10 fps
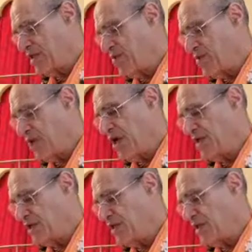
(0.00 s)
This is
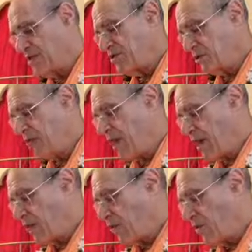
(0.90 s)
praise for that assertion.
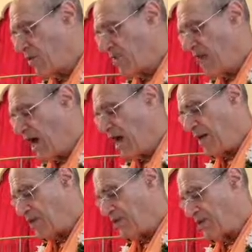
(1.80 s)
The word
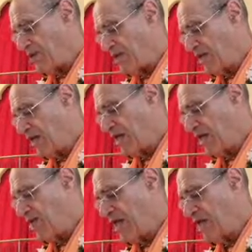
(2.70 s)
va, plural,
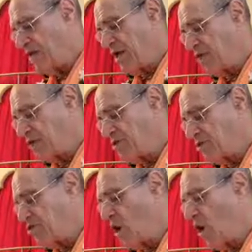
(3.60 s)
indicates that not only
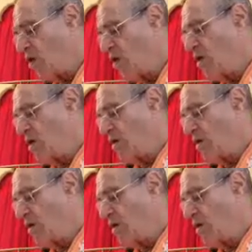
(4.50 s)
the doe,